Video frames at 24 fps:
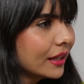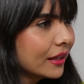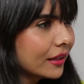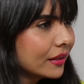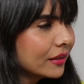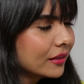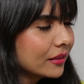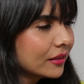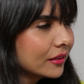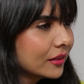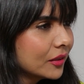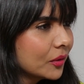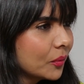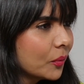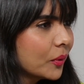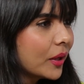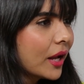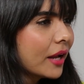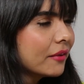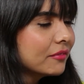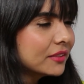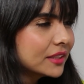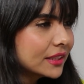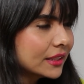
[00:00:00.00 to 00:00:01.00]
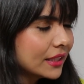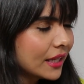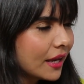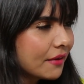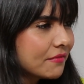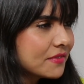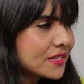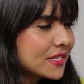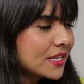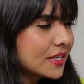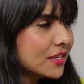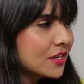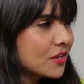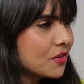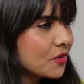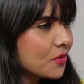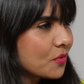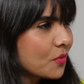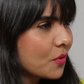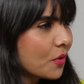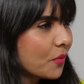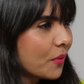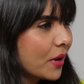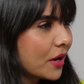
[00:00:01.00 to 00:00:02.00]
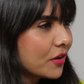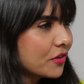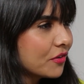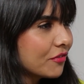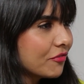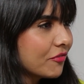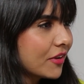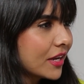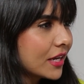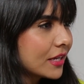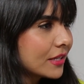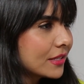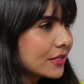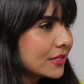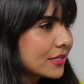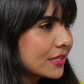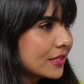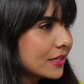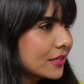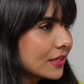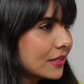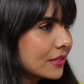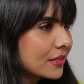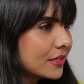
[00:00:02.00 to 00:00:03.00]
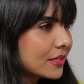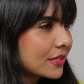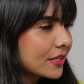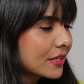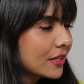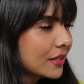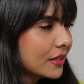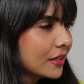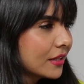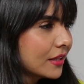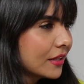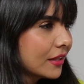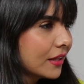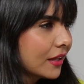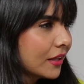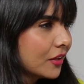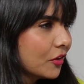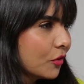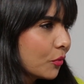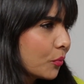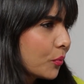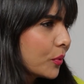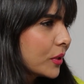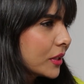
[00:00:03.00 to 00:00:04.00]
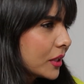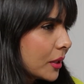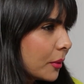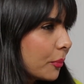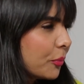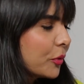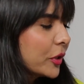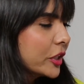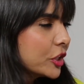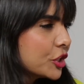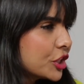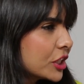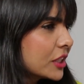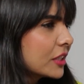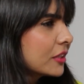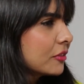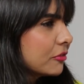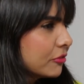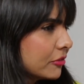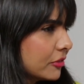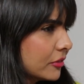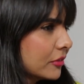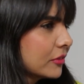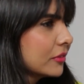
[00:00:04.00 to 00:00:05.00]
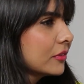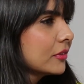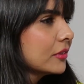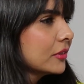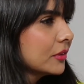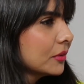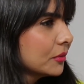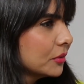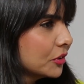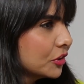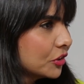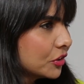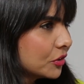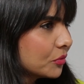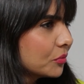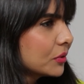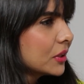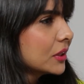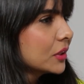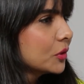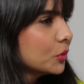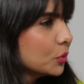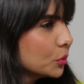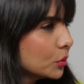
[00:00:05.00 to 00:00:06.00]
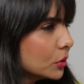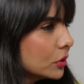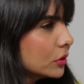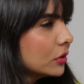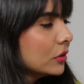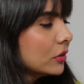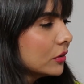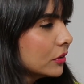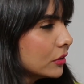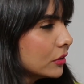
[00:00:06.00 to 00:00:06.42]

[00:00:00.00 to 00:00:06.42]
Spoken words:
Yeah. Well, I've seen you around your fans, and you're really appreciative, which is really cool,